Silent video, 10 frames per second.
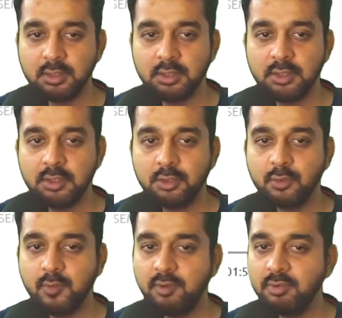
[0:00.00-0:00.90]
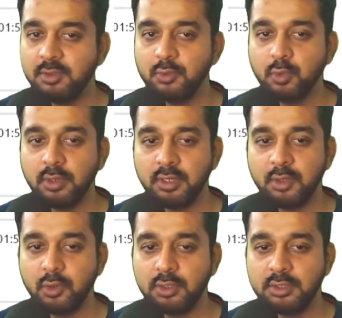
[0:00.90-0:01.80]
So when we'll do a
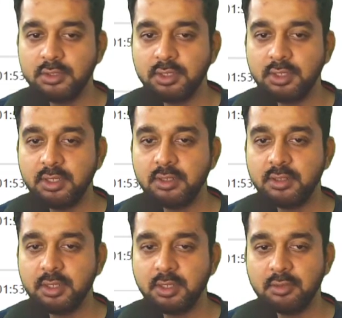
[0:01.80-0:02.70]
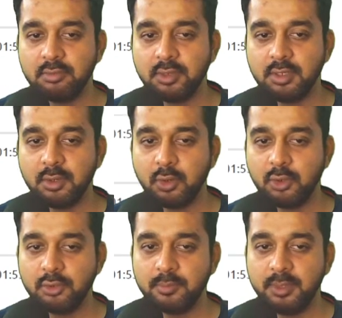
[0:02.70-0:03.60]
re-audit, these things will not
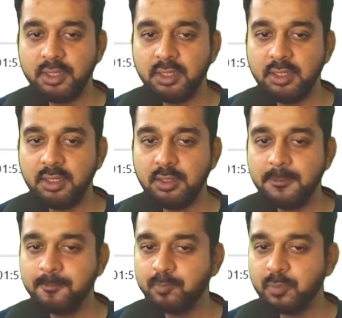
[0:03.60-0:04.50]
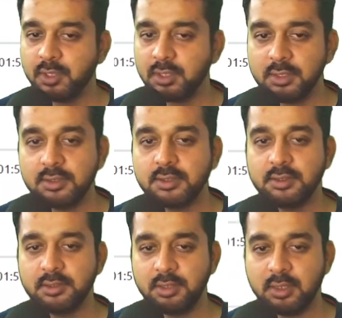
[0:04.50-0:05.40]
be
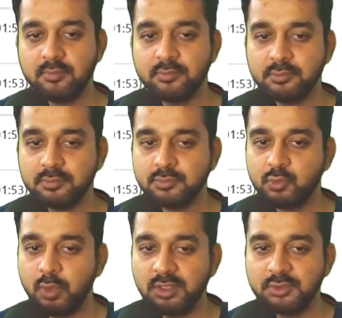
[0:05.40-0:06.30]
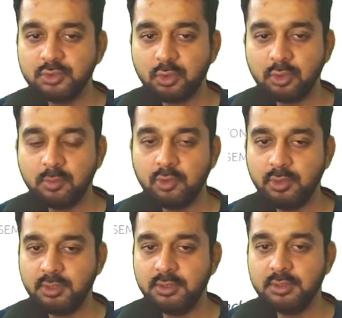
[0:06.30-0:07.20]
listed. I'm quite sure about
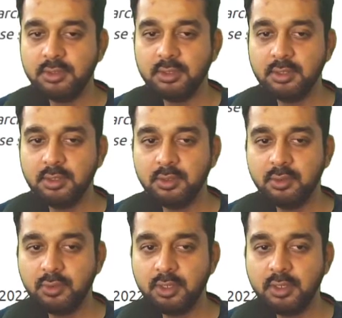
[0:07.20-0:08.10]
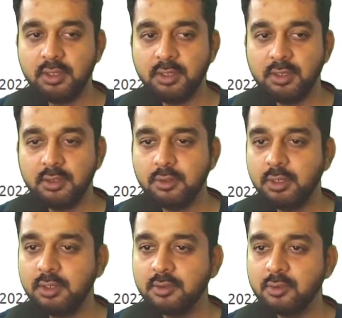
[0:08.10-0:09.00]
it. Okay, so
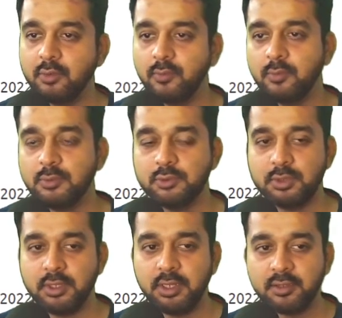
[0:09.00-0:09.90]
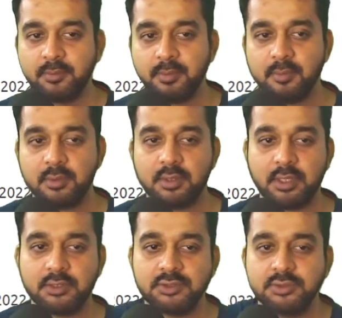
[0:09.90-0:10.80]
let's go to the next
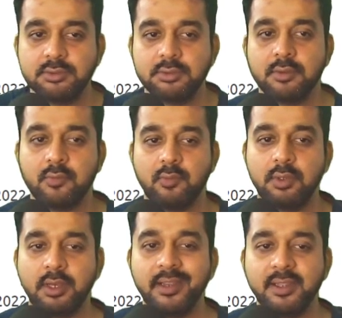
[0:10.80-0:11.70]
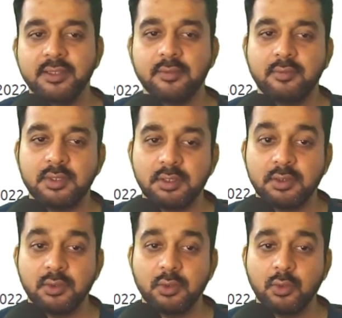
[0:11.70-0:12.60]
section, links with
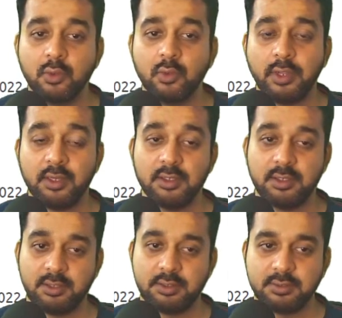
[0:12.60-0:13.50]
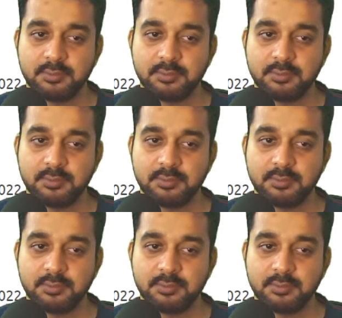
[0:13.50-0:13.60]
no anchor text.